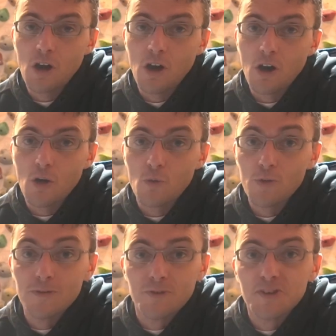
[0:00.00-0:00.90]
are
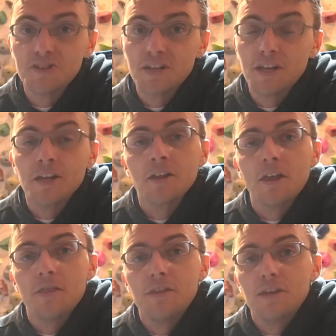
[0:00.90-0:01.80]
revisiting
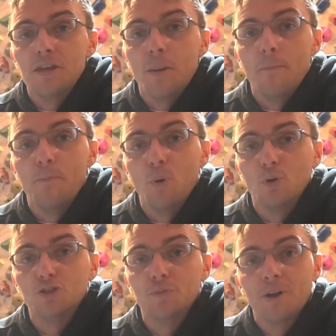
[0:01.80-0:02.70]
the
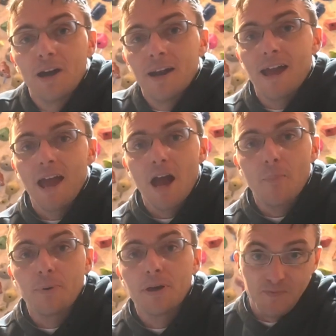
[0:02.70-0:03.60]
Boulderbot
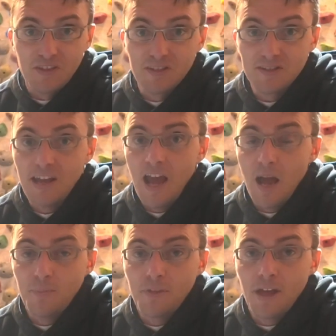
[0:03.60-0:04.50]
app. This is an
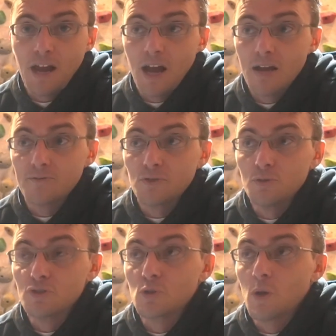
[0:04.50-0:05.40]
app that I've
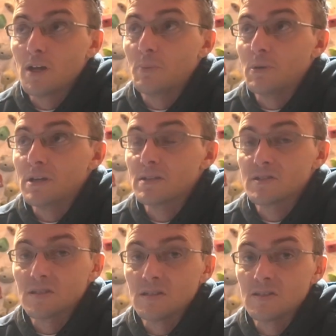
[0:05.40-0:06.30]
used quite a bit
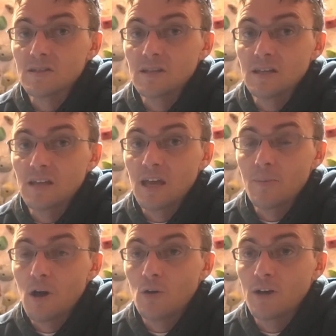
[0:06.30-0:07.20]
since it came
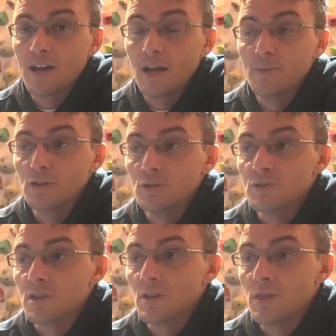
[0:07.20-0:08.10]
out, and I've been
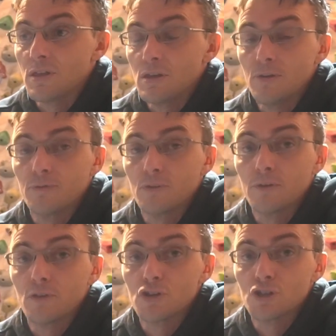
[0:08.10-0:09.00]
using the free
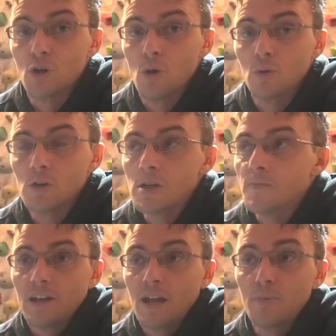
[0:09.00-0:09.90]
version only.
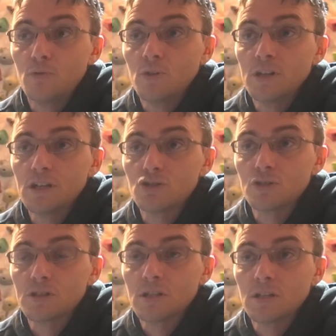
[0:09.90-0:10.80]
And I've been really
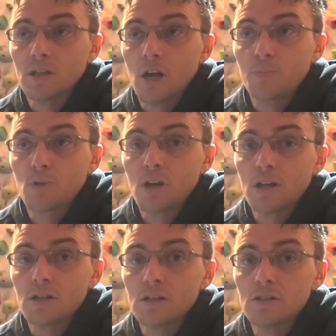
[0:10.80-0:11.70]
interested in
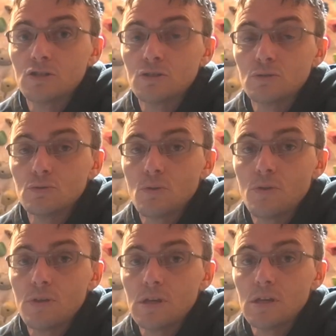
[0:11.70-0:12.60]
upgrading into
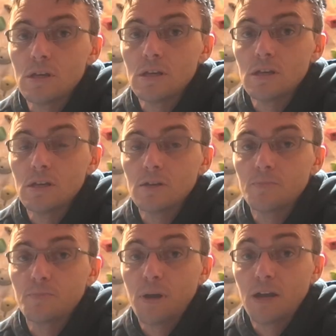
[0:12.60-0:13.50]
the
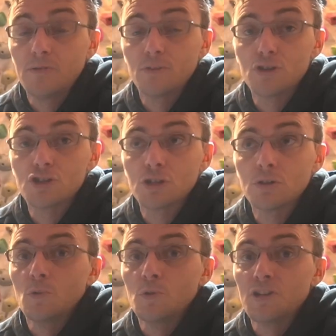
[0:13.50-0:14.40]
paid version,
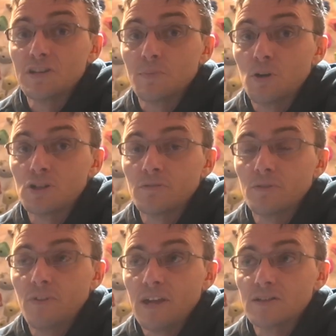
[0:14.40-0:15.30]
which has a bunch of
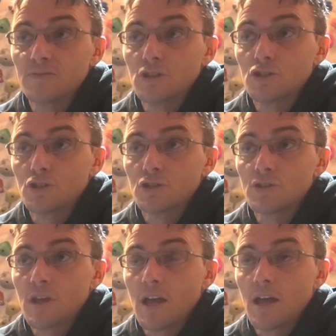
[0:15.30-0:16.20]
advanced features
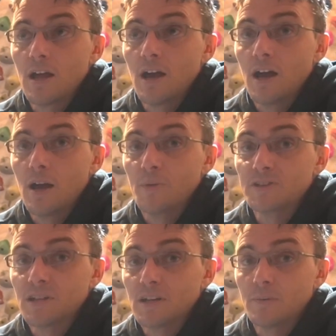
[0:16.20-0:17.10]
that I'm
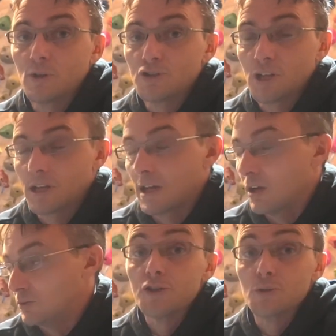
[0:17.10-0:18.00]
excited about checking
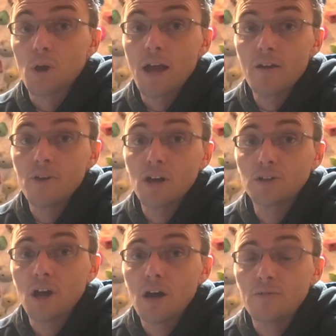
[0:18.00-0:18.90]
out. So I have
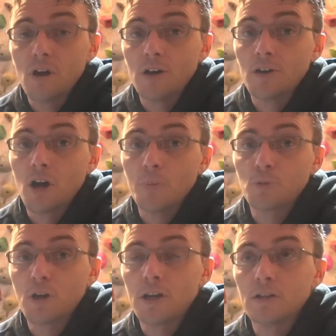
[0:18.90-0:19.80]
held off on
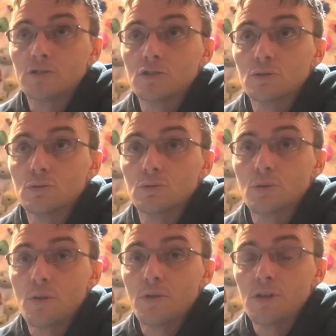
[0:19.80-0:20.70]
upgrading to
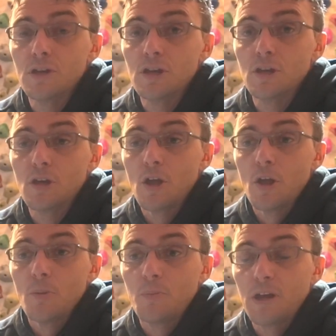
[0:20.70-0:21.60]
the
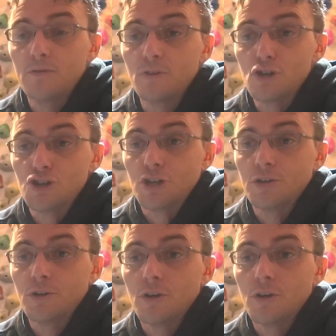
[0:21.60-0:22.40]
paid version